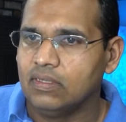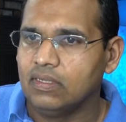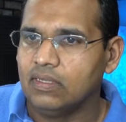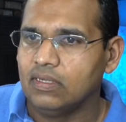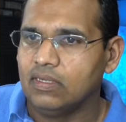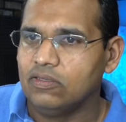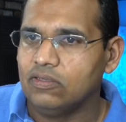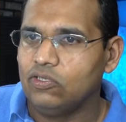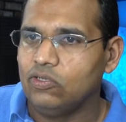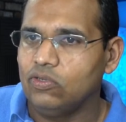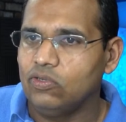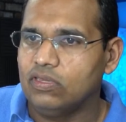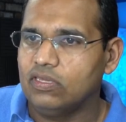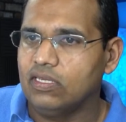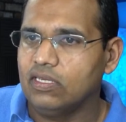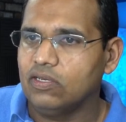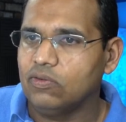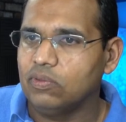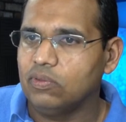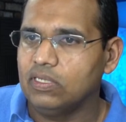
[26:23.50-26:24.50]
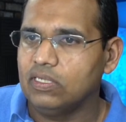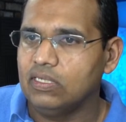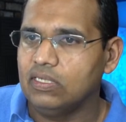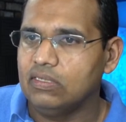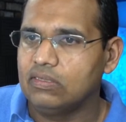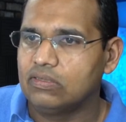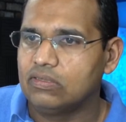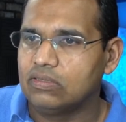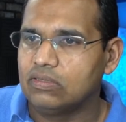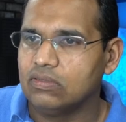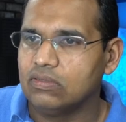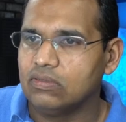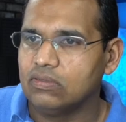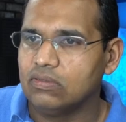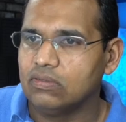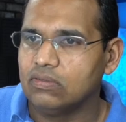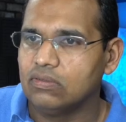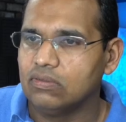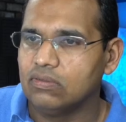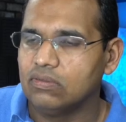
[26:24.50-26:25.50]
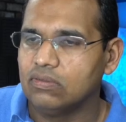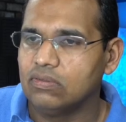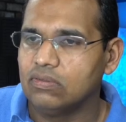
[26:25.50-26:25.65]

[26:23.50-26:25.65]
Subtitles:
Do you think we need to